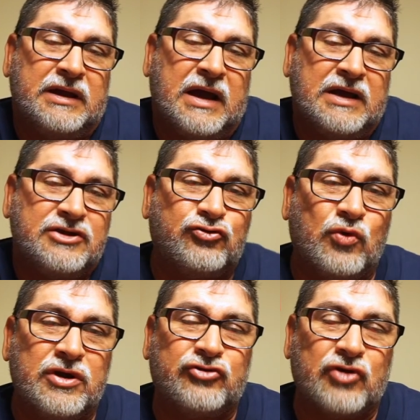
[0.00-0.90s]
I just
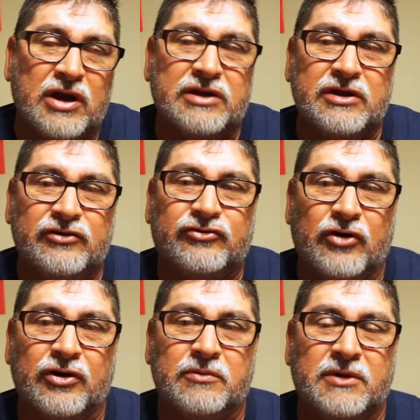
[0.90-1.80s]
want to try these
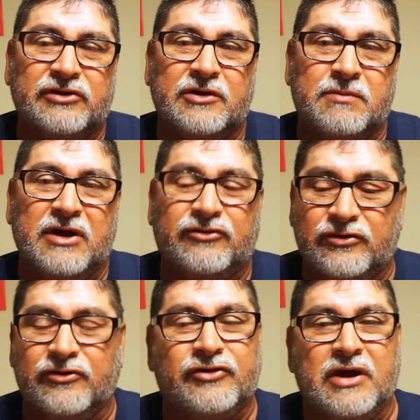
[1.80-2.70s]
on a monthly basis
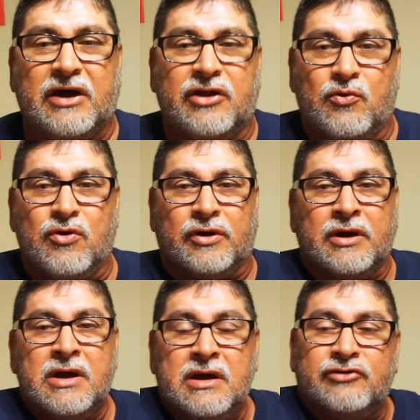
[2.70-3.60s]
and see how they work.
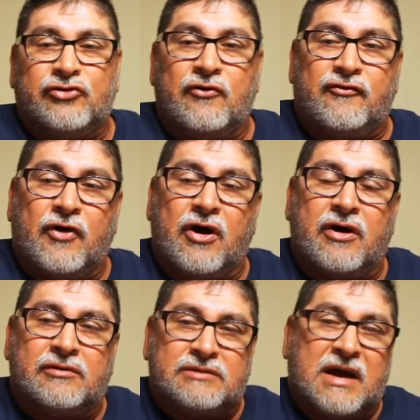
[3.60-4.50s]
So
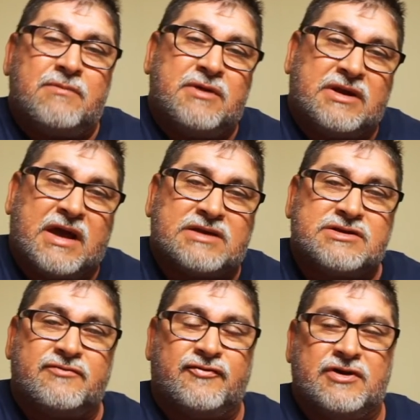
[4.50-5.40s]
far, I've been
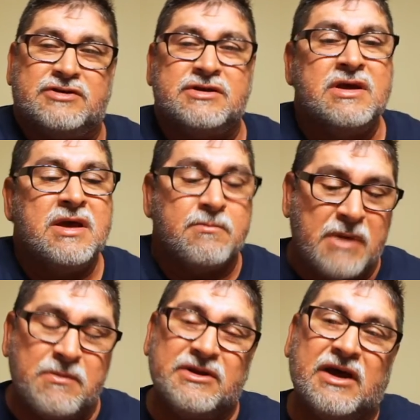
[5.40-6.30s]
catching fish.
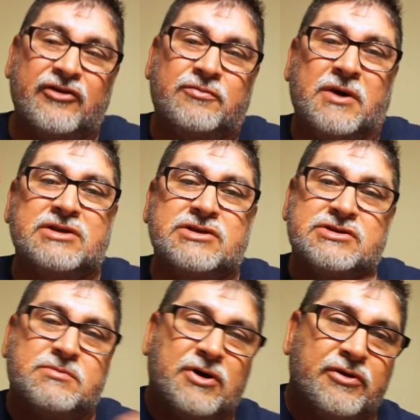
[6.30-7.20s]
Maybe not as much as
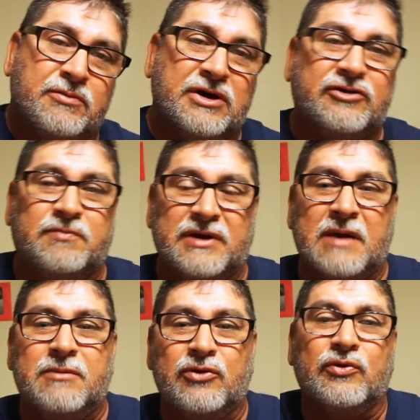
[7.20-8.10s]
some other months, but
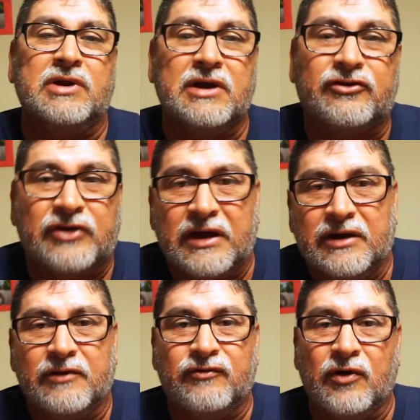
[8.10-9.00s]
I've been really
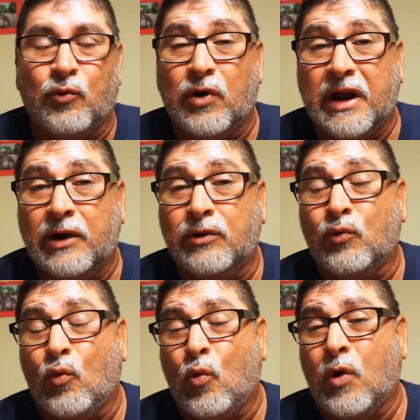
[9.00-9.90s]
excited of
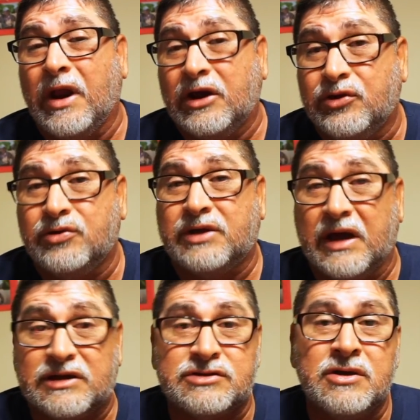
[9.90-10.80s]
when I do
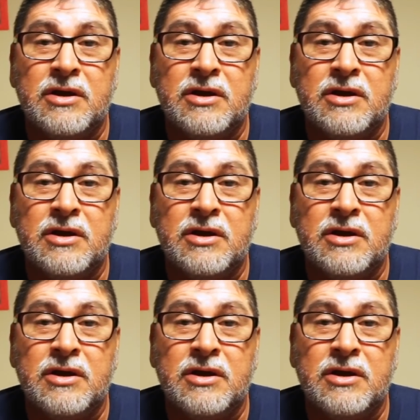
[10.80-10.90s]
catch